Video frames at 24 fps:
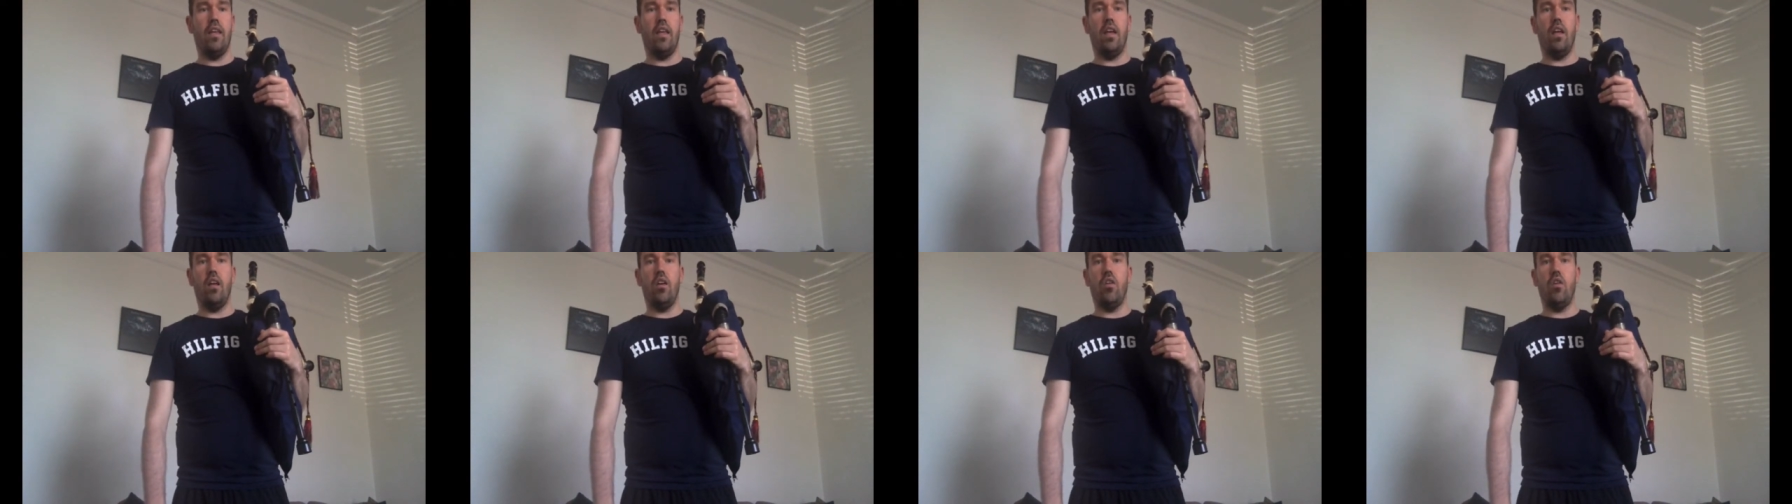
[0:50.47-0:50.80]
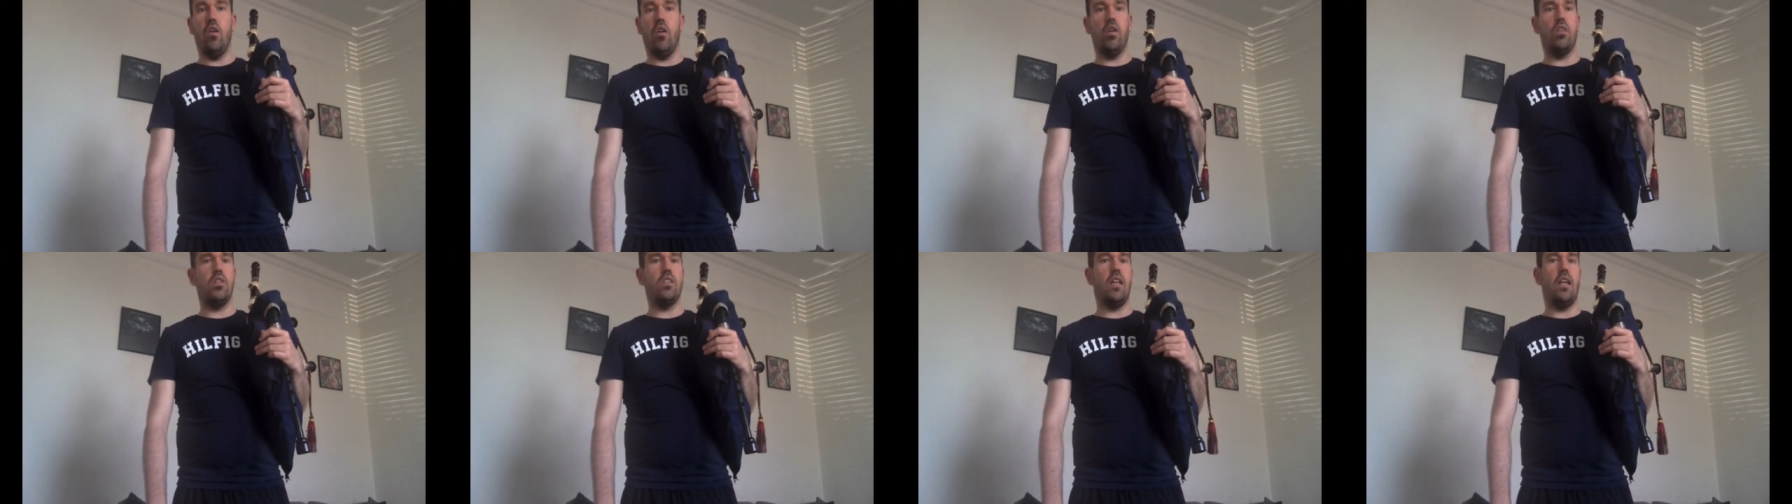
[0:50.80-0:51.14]
can
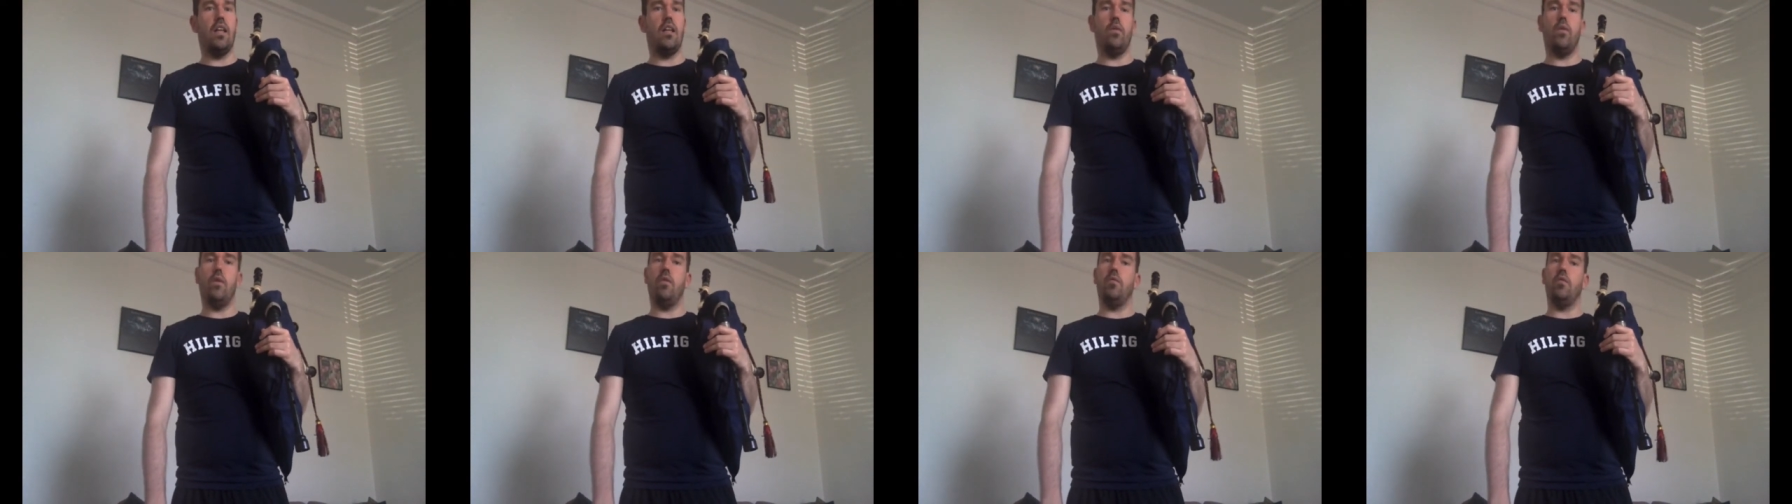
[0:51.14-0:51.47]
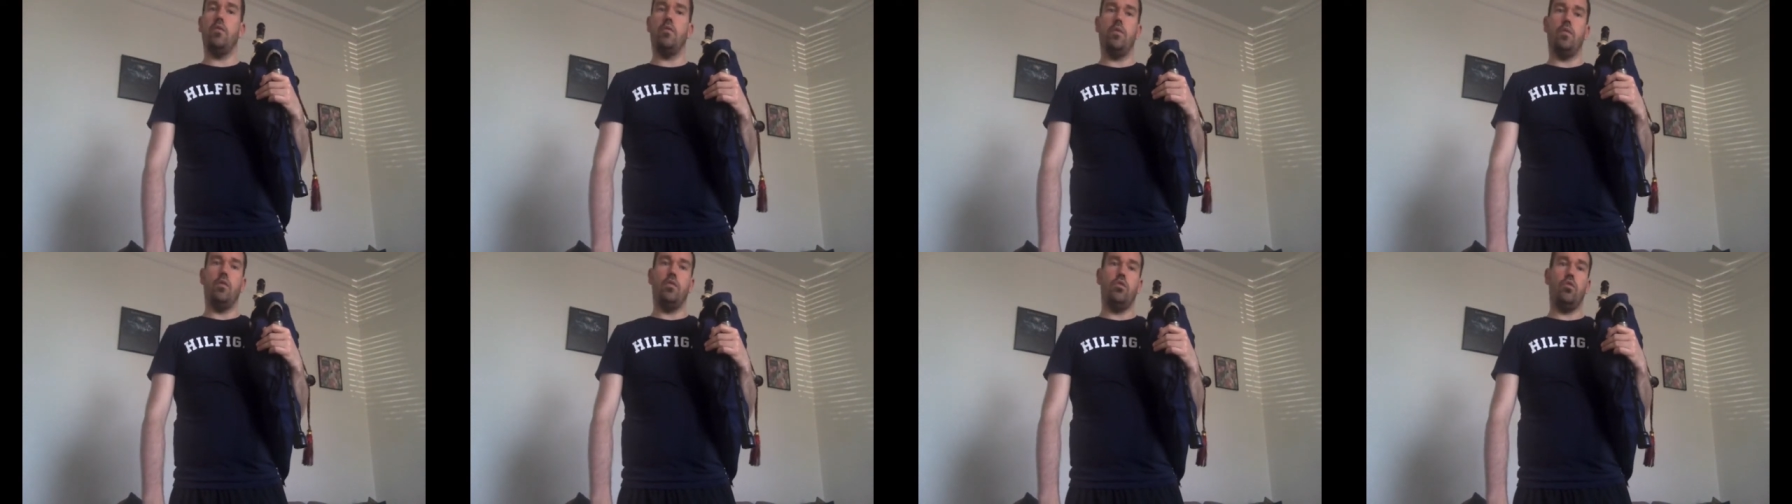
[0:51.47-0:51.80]
cost anywhere
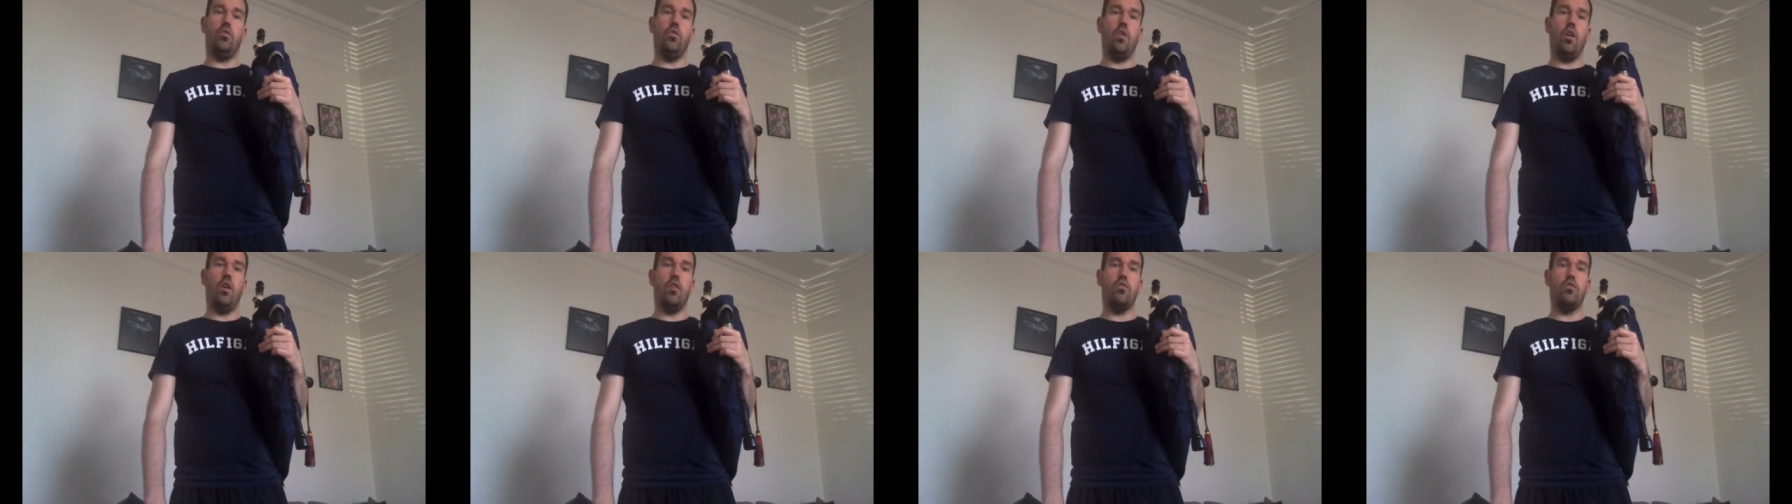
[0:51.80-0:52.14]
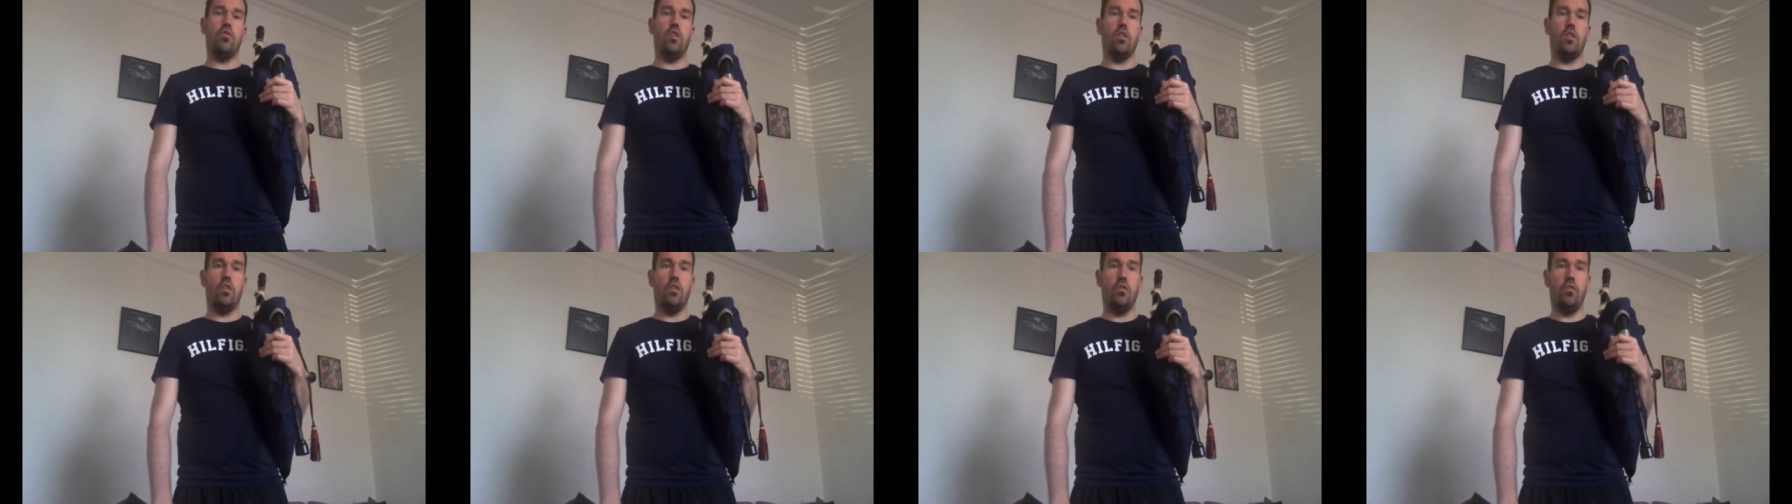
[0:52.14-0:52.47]
between
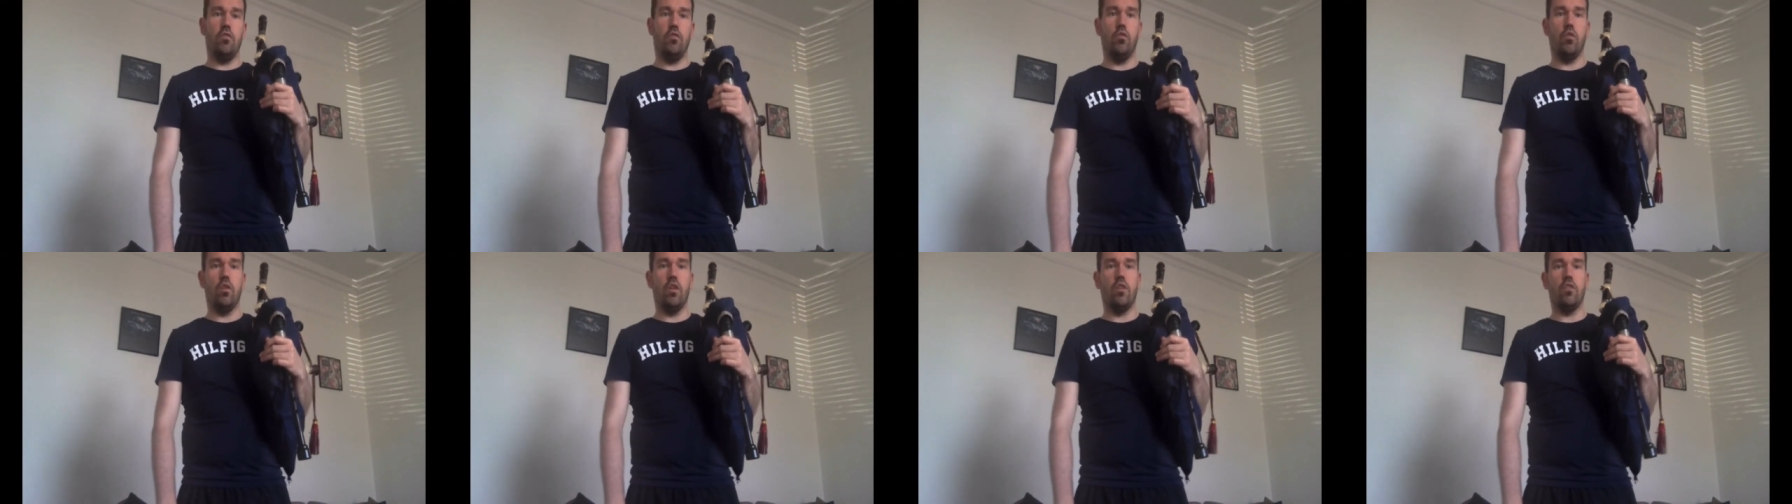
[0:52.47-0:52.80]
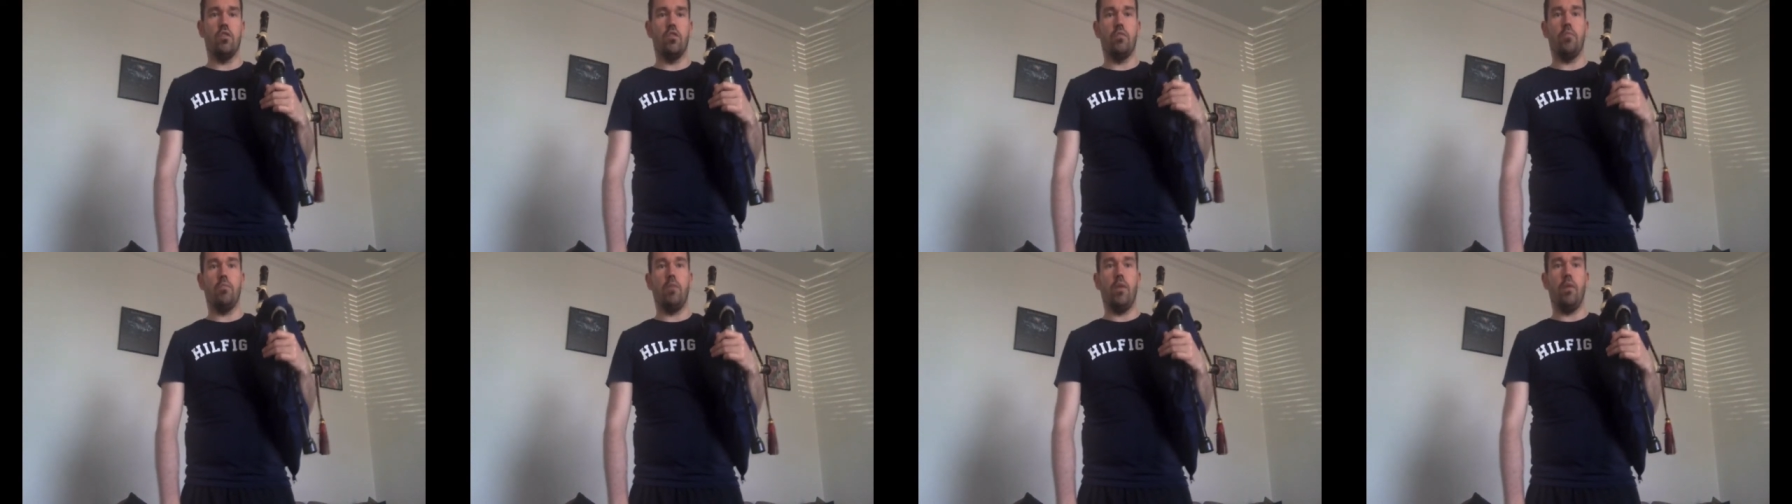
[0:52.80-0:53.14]
£200 to
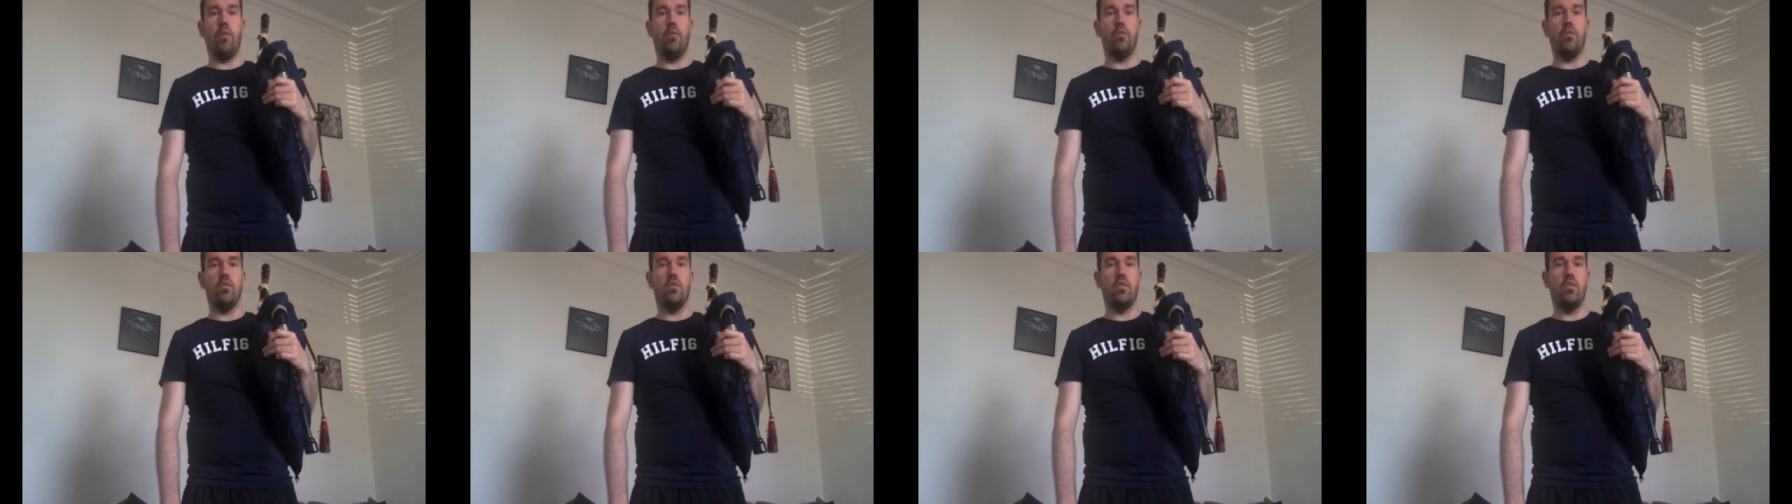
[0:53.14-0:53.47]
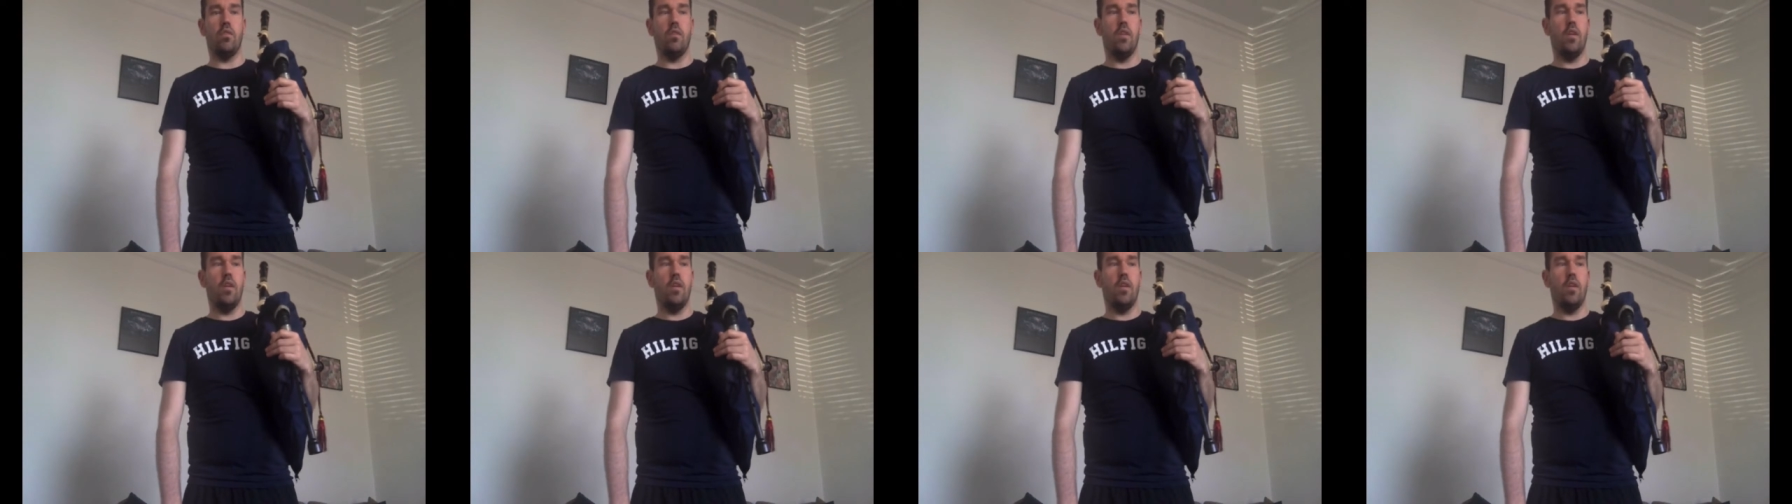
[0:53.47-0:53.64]
£400.